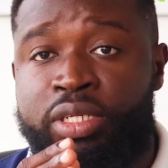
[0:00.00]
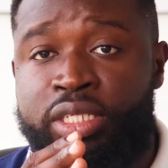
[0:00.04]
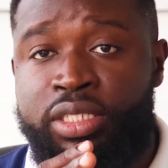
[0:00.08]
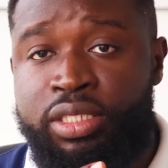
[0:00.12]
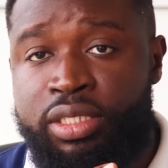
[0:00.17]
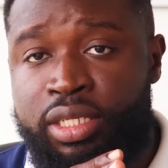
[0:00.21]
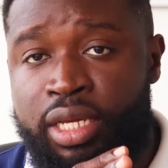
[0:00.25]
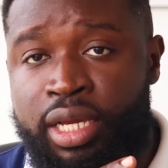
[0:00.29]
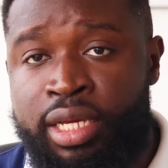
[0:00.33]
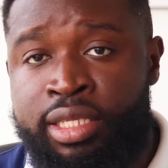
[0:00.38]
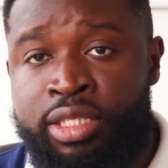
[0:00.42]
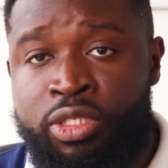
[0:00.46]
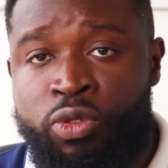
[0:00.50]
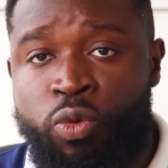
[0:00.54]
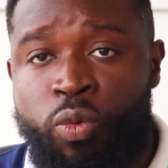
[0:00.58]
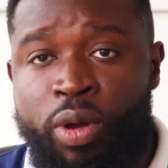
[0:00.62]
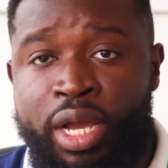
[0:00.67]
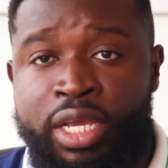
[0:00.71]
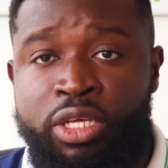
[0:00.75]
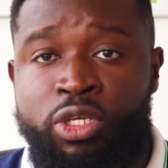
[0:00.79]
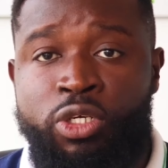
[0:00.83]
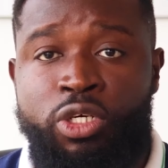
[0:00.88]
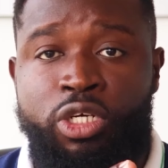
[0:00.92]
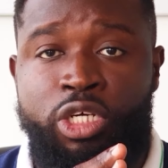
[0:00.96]
the date
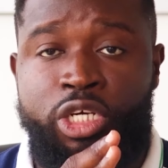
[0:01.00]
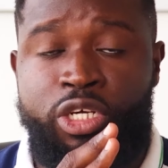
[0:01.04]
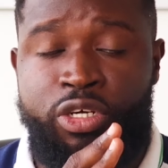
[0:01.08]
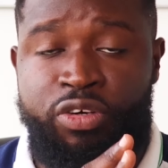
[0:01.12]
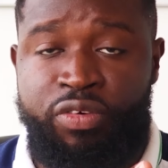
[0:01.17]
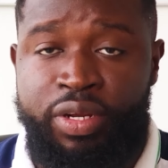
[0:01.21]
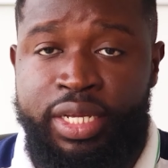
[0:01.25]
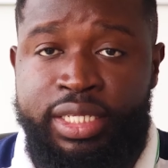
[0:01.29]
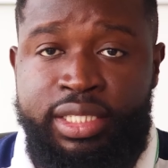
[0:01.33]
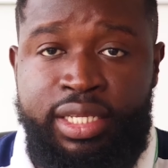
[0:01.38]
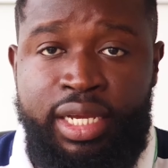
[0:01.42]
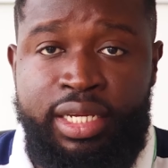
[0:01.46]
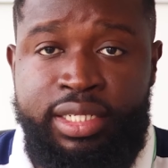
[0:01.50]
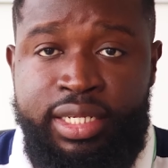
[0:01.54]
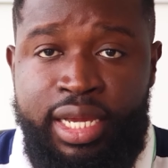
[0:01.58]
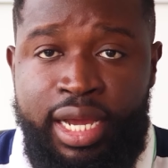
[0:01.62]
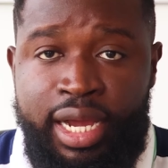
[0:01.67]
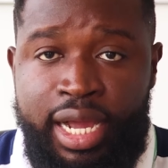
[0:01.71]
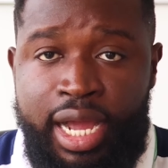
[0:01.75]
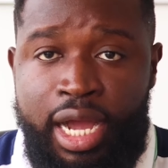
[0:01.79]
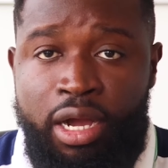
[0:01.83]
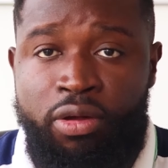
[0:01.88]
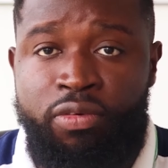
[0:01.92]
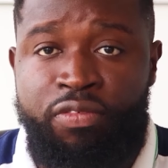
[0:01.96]
when you created the
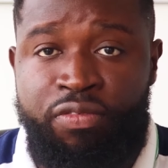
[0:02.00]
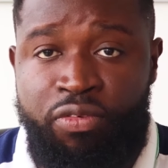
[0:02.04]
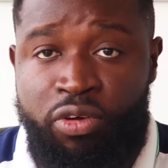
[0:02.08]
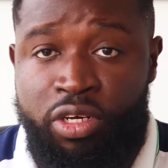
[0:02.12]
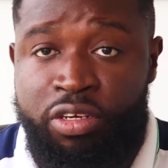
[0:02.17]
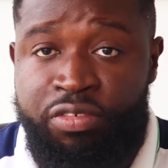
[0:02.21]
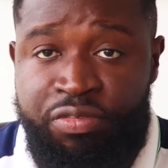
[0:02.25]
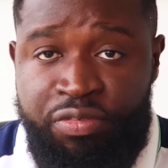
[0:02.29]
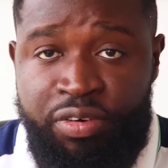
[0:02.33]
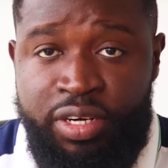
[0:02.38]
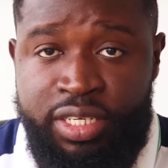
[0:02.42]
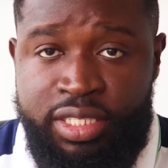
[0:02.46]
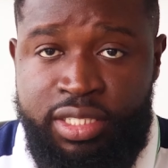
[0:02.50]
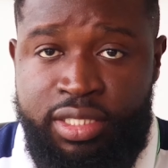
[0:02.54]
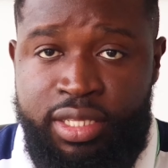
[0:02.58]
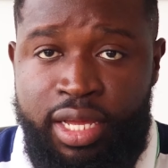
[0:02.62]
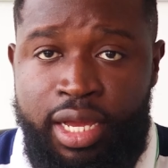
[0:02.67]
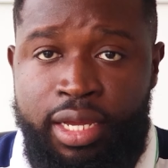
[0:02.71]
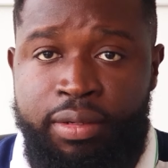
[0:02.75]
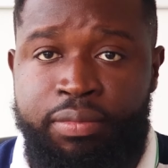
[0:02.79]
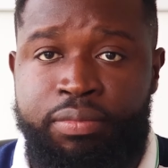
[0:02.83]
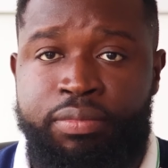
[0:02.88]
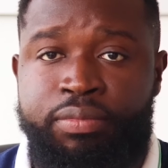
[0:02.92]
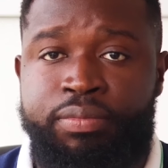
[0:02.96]
account for the first
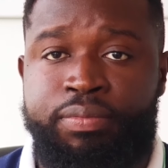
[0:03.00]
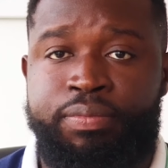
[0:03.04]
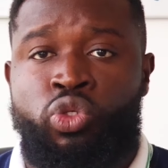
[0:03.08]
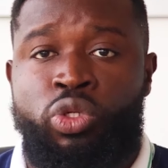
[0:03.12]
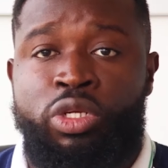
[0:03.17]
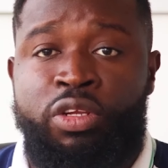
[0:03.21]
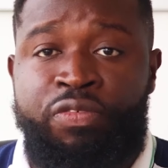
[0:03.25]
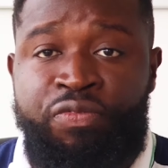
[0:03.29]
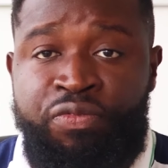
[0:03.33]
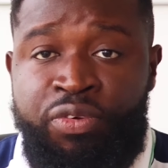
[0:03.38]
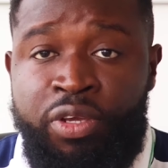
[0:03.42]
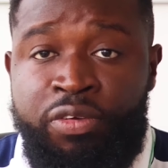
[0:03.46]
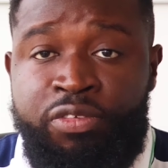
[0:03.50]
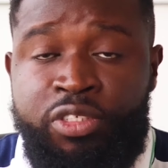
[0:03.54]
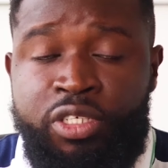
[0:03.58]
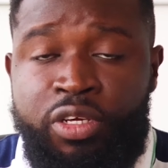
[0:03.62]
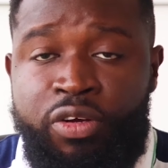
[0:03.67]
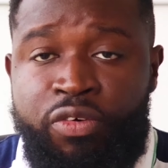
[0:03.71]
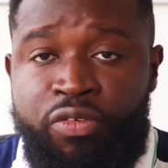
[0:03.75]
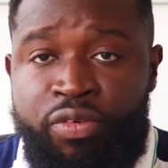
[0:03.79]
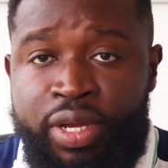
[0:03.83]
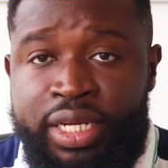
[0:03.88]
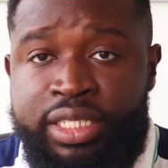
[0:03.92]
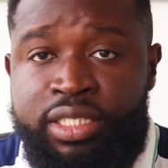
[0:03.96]
time. So the fifth
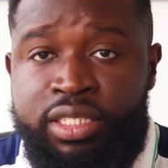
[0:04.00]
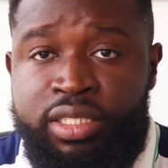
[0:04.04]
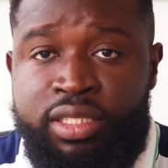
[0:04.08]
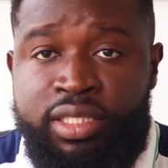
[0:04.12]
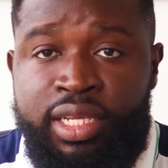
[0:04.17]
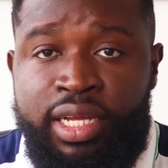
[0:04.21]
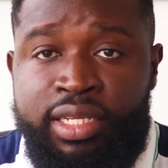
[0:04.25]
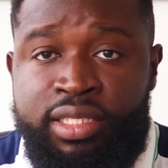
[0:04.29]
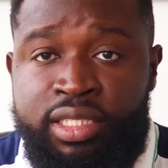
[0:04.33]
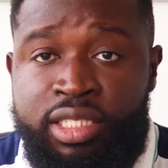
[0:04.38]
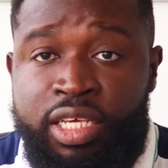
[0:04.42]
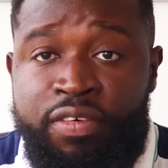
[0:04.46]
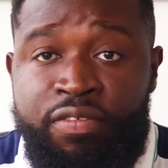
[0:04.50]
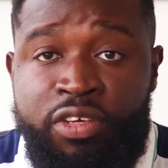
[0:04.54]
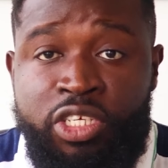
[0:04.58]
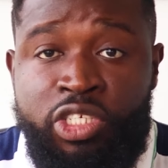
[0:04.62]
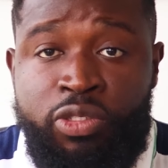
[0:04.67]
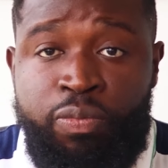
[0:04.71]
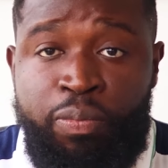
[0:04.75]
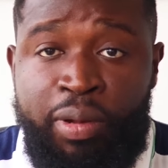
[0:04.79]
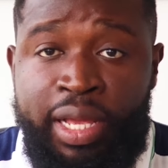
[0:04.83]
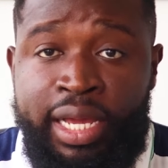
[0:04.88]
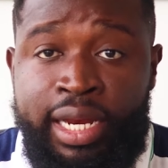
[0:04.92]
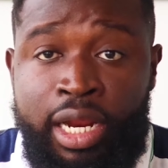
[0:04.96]
registered
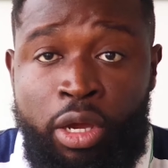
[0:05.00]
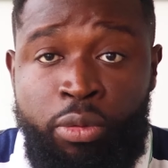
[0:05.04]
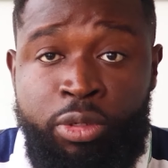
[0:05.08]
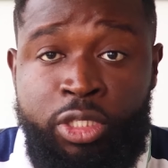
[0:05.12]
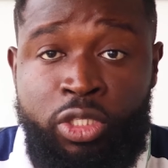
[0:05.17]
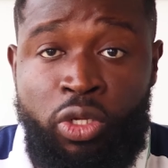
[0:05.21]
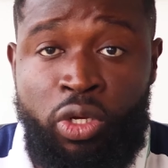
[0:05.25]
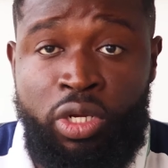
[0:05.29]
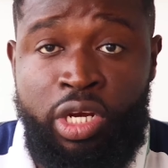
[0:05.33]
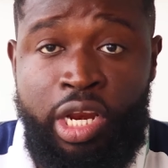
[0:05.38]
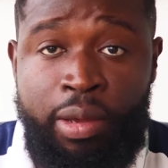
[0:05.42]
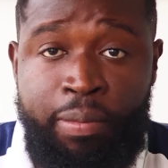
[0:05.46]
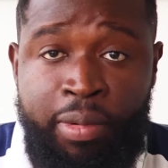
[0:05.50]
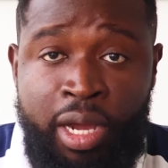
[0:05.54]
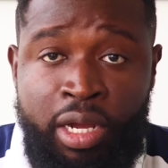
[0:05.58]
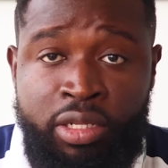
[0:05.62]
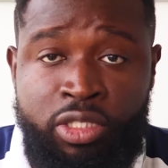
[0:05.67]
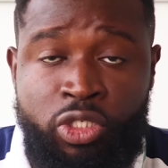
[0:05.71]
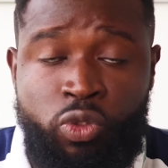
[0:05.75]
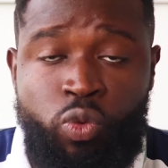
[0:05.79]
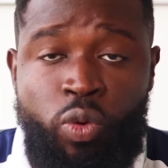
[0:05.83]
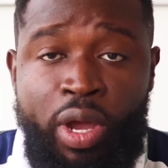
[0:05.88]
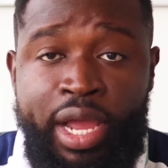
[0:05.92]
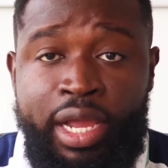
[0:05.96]
savings plan I'll be talking
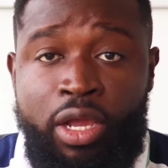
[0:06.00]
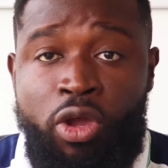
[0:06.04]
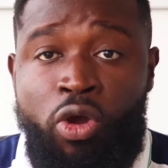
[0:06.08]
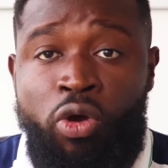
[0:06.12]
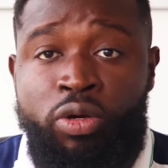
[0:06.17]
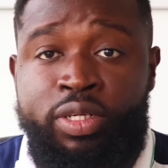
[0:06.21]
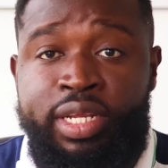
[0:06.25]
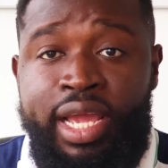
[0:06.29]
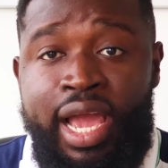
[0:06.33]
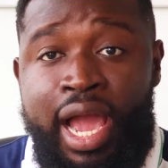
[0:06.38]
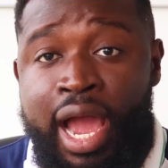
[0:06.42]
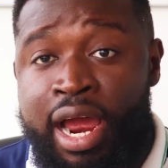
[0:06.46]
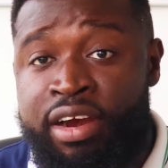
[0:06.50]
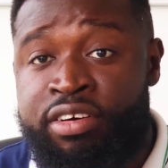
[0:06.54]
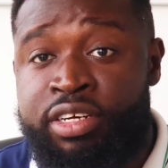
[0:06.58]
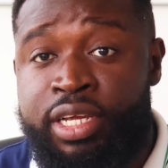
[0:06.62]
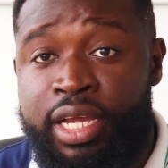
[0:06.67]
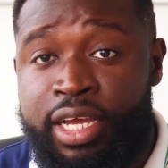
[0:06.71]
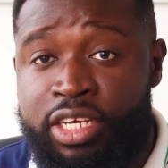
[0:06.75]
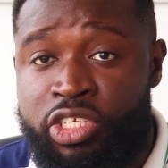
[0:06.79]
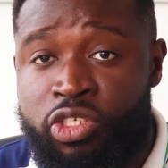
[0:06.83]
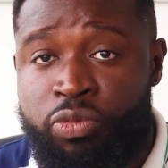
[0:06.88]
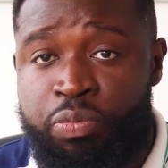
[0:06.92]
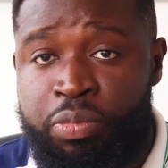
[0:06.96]
about is what I call the
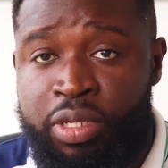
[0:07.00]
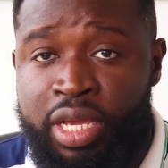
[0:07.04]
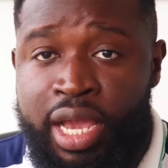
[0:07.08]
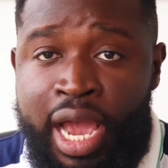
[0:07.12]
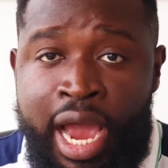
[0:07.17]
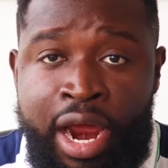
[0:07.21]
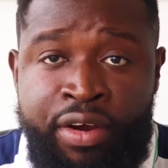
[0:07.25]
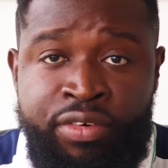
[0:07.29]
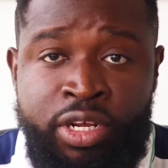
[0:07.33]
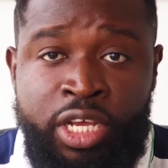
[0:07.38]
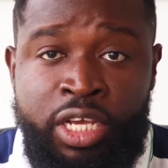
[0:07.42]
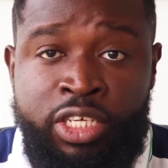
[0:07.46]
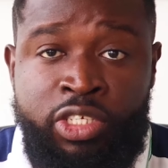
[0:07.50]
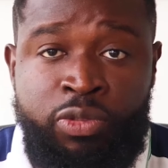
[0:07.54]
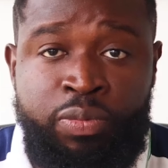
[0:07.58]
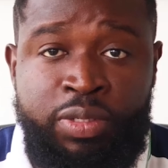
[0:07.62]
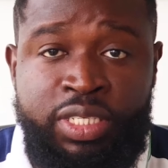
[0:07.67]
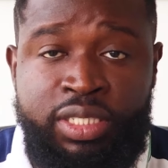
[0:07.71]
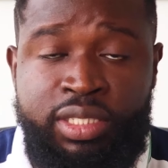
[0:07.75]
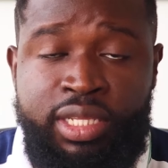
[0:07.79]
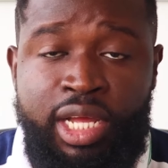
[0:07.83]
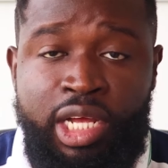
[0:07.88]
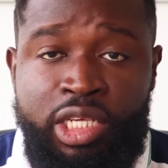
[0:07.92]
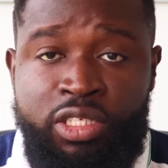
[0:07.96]
RESP.
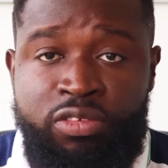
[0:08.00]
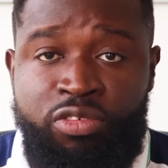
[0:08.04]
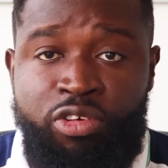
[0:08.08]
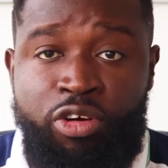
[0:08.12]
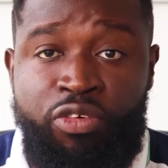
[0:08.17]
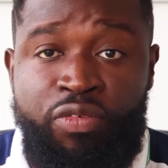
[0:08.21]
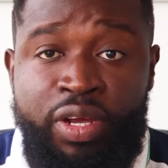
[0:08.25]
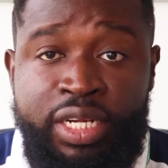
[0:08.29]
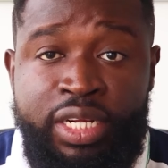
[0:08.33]
RESP stands for